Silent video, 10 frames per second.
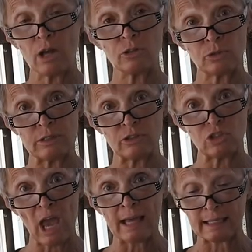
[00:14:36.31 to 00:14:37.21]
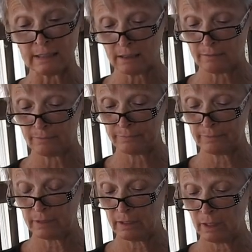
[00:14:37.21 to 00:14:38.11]
under his jacket.
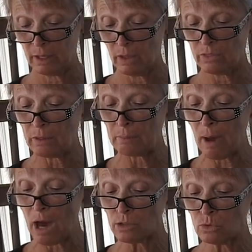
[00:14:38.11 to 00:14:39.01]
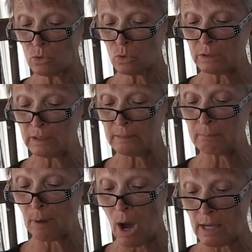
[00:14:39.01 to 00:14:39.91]
The bottle green
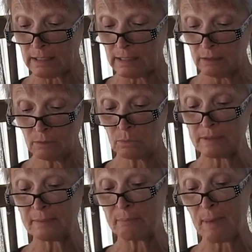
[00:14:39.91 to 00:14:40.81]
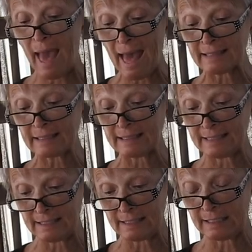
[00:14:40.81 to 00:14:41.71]
body was badly
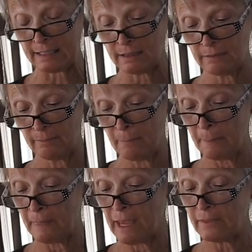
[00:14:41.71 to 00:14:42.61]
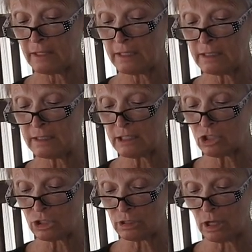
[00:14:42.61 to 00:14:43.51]
dented, and the
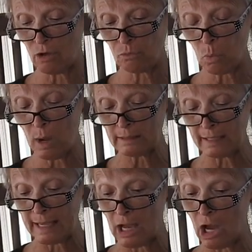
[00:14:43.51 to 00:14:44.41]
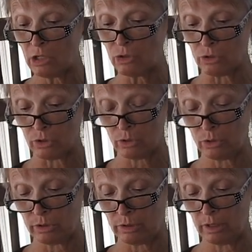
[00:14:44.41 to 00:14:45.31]
condition of what lay under the
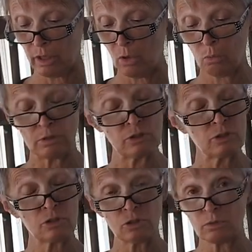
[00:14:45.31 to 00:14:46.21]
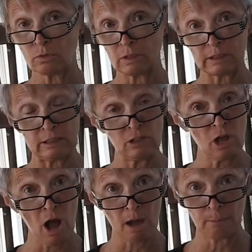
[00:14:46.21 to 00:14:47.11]
hood was certainly
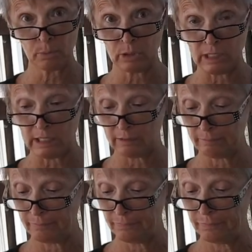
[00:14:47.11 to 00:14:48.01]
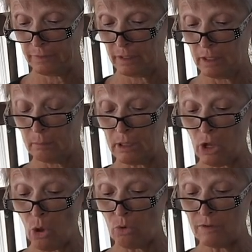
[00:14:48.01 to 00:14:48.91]
not pretty.
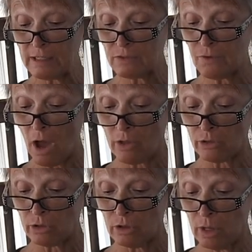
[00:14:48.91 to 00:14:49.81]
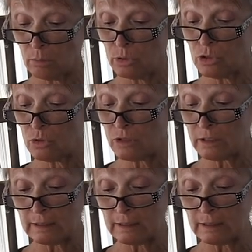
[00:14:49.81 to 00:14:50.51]
But Ove's father produced a